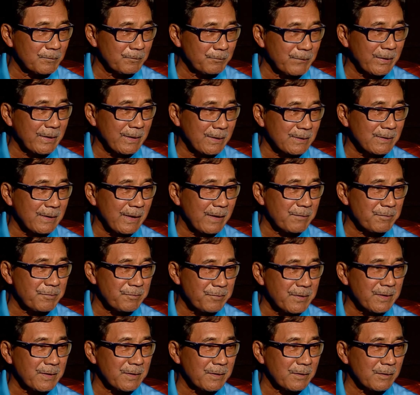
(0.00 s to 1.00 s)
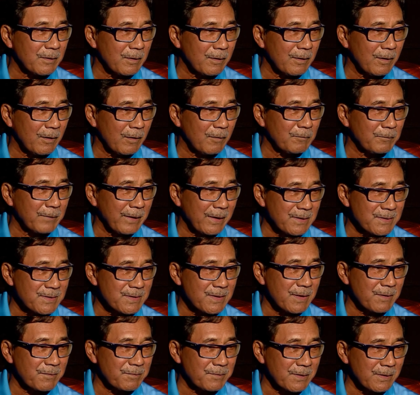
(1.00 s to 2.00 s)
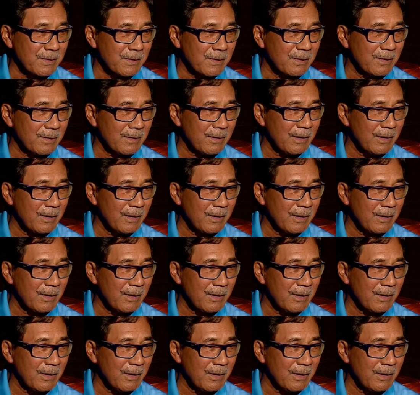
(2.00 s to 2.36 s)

because I feared of my safety.